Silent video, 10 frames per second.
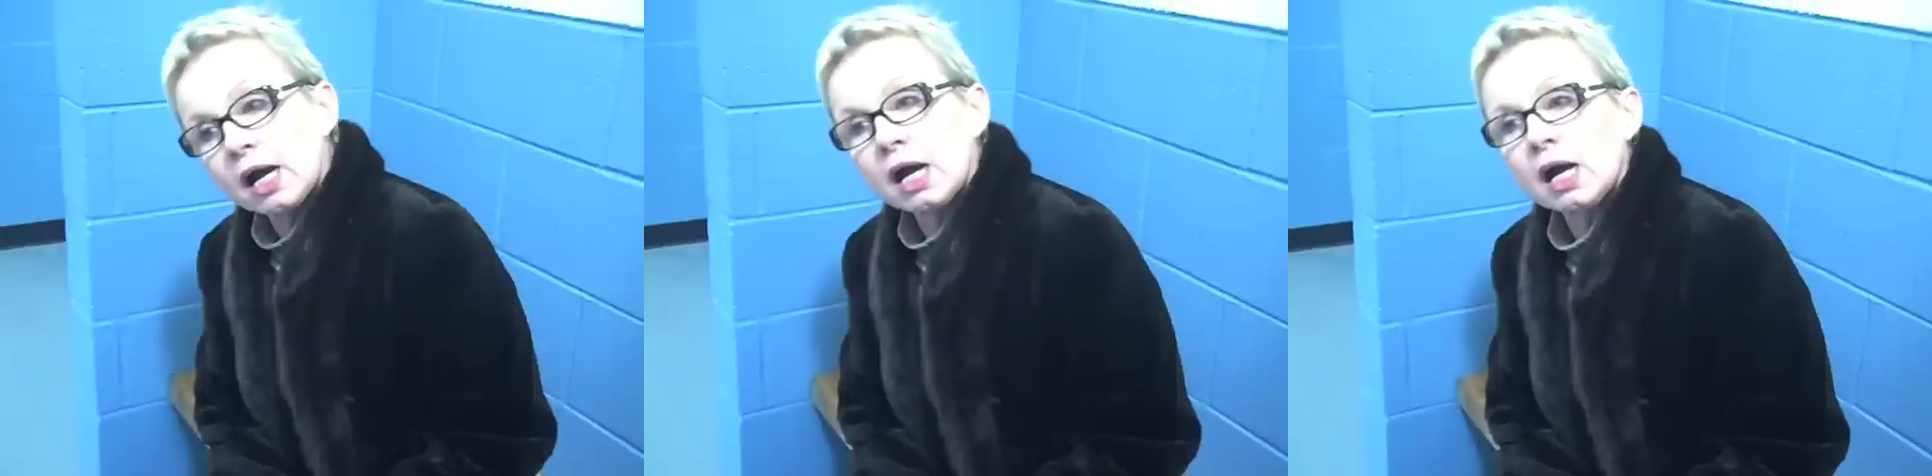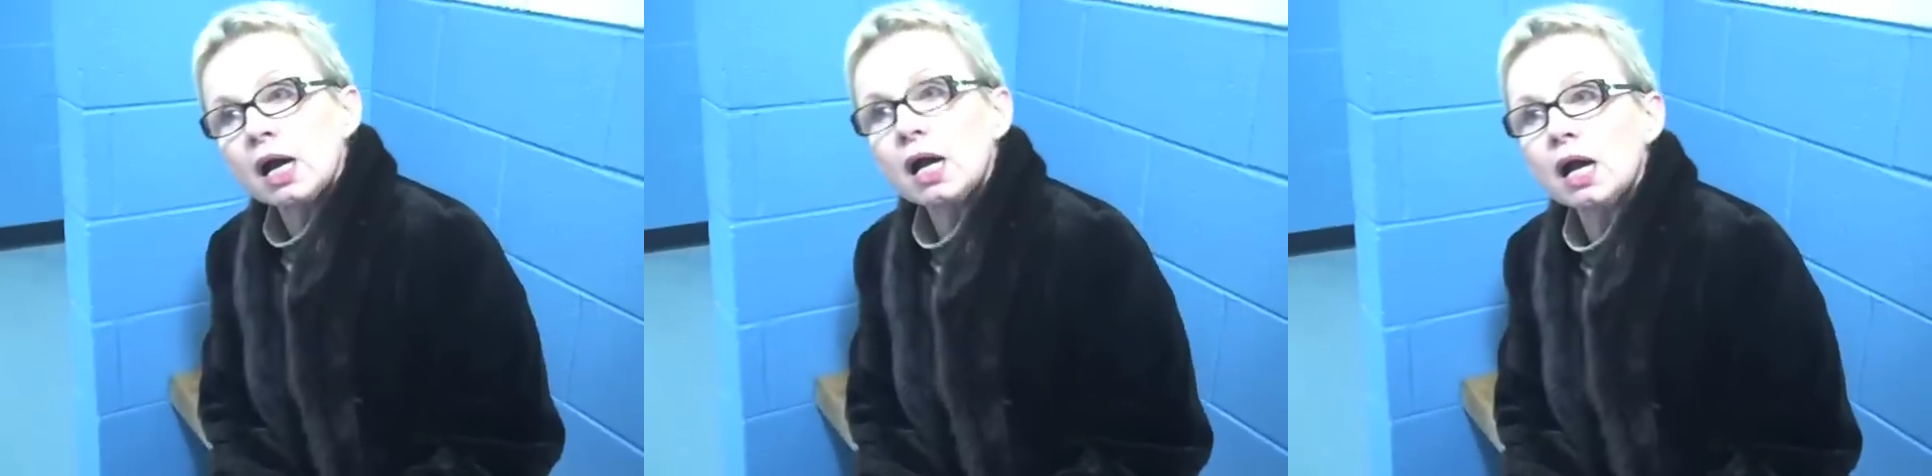
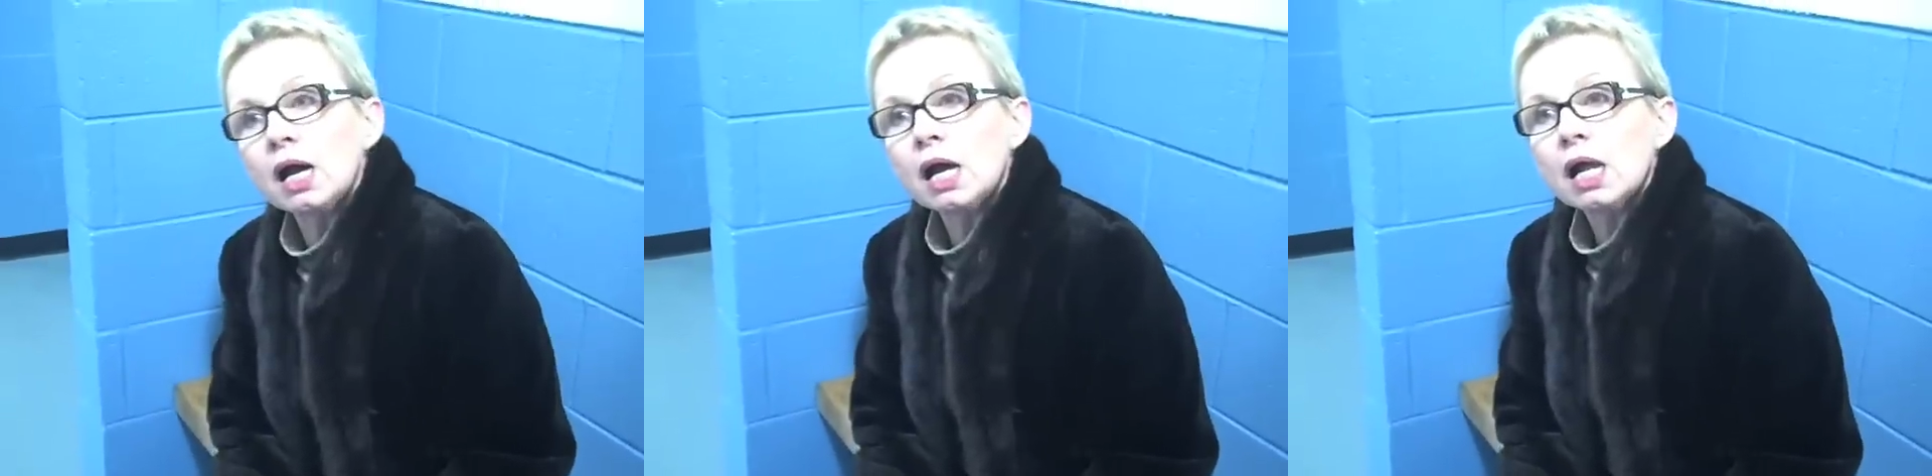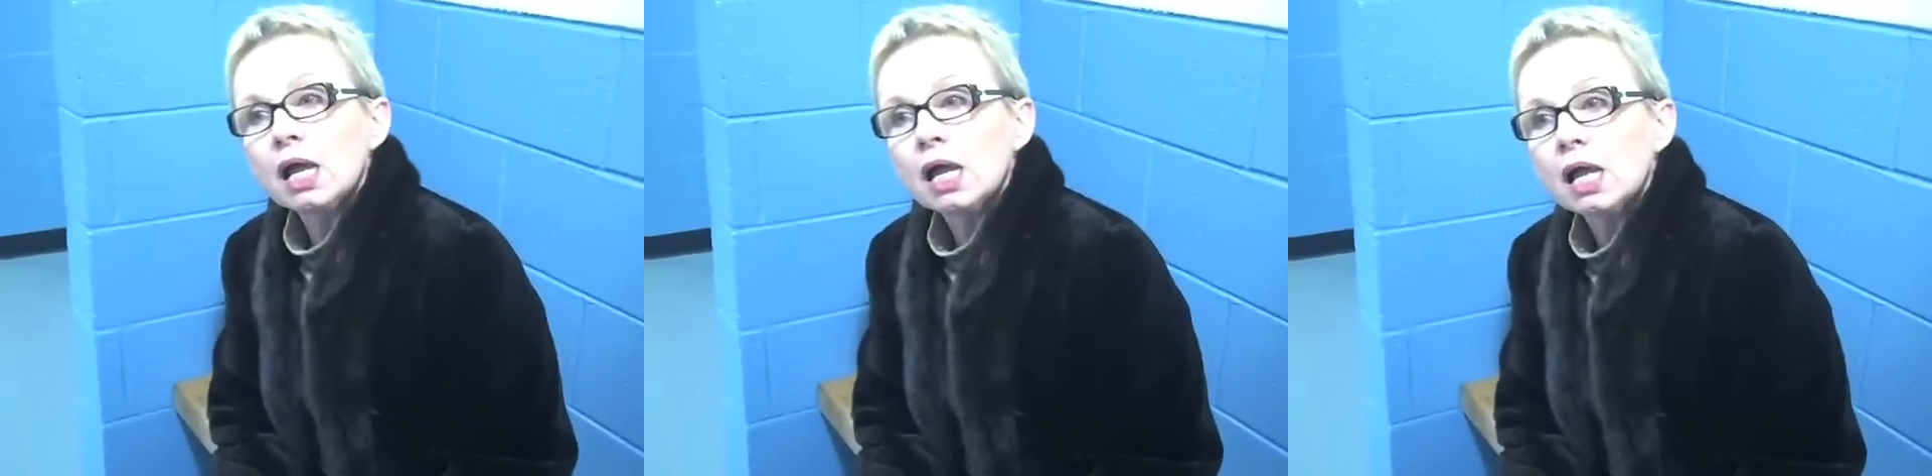Uh,
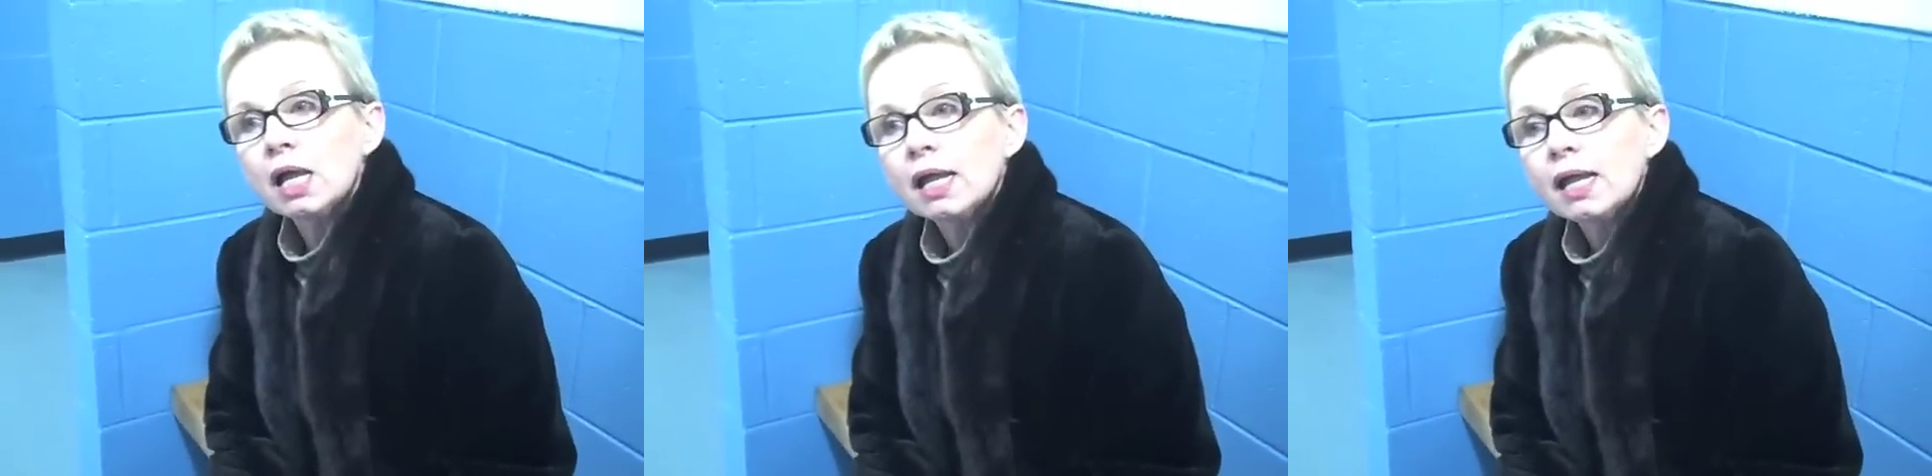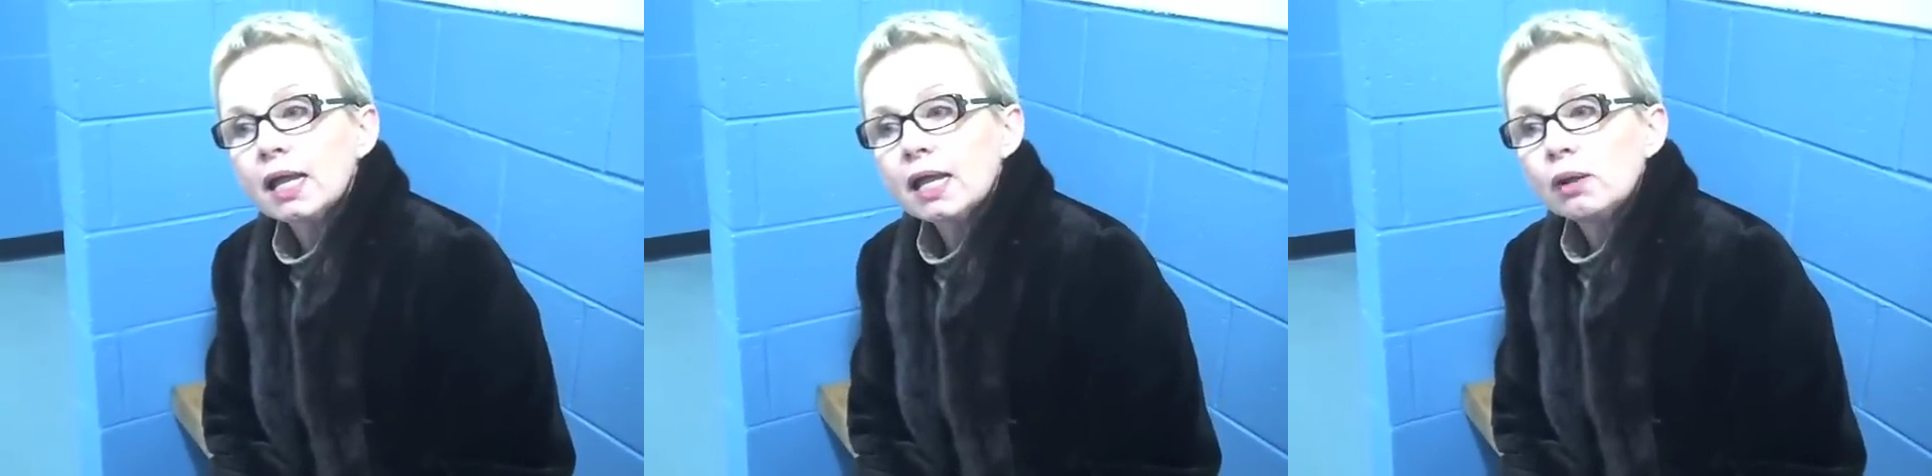
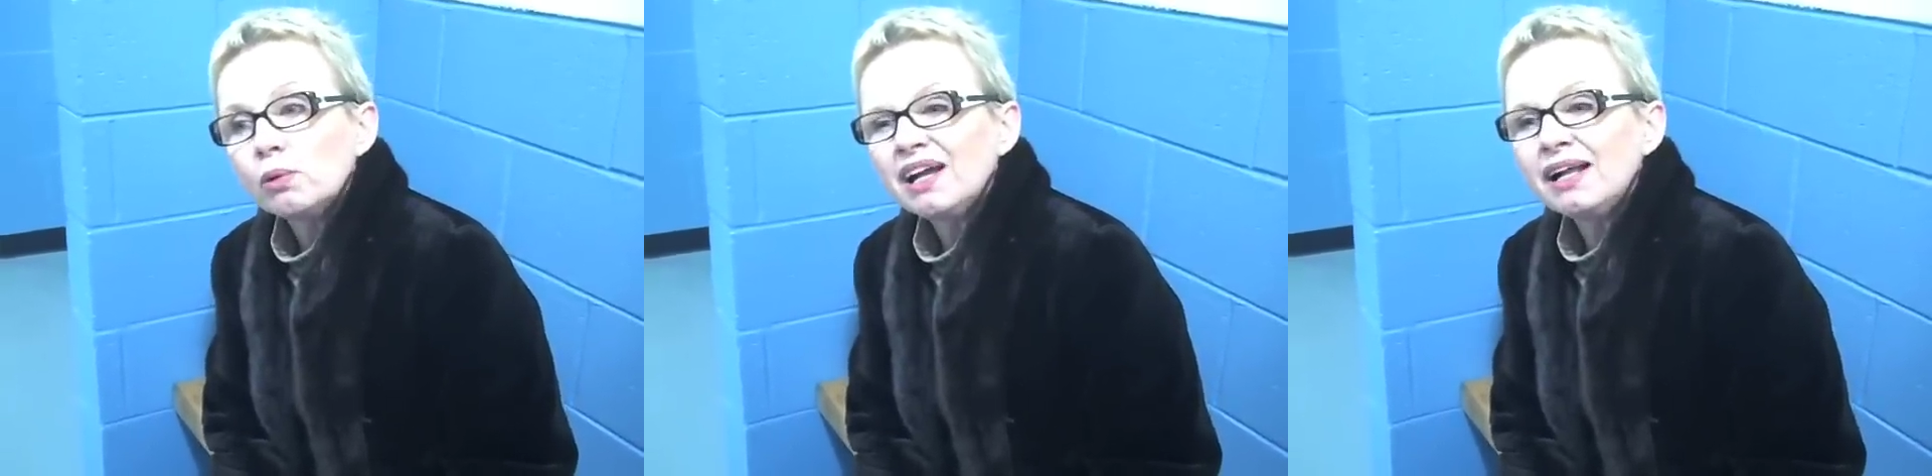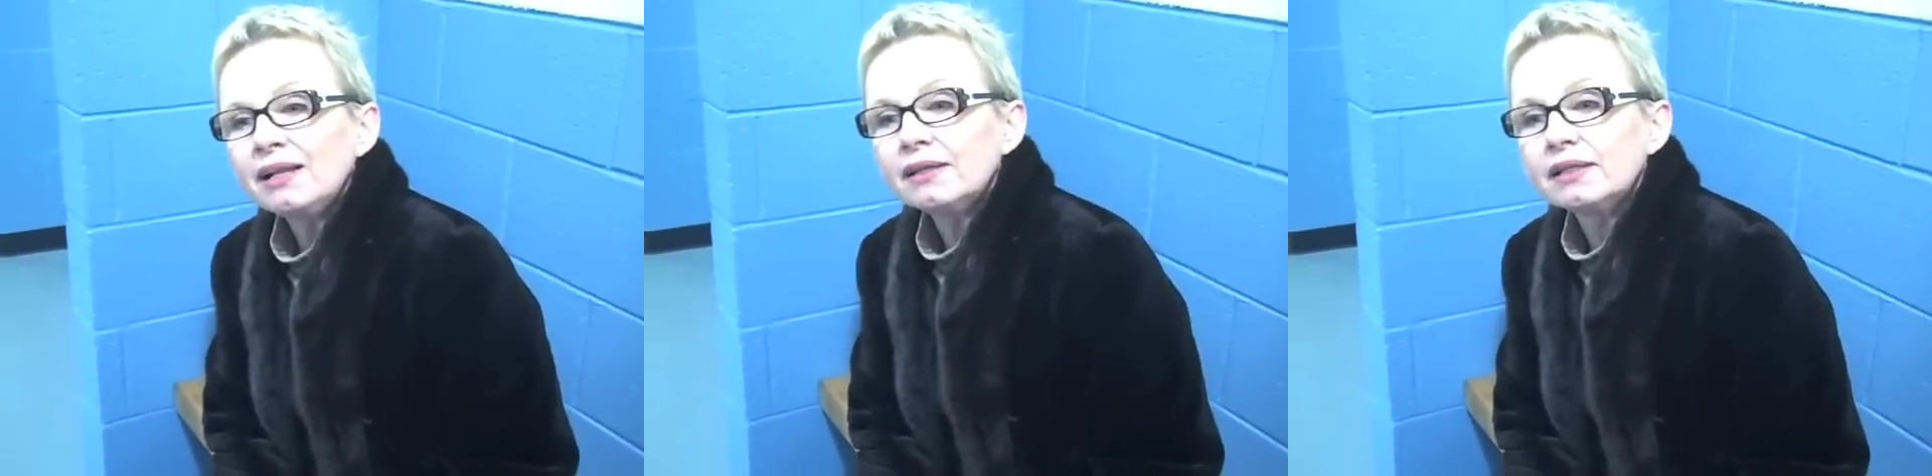
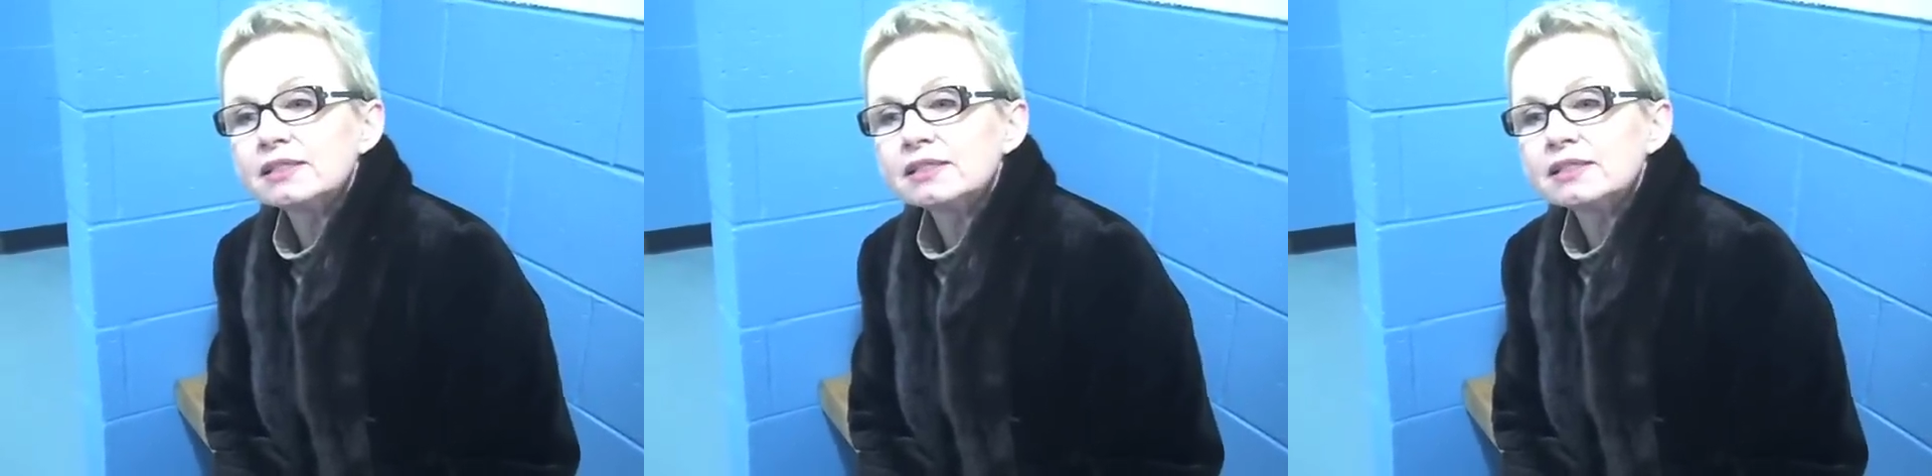well,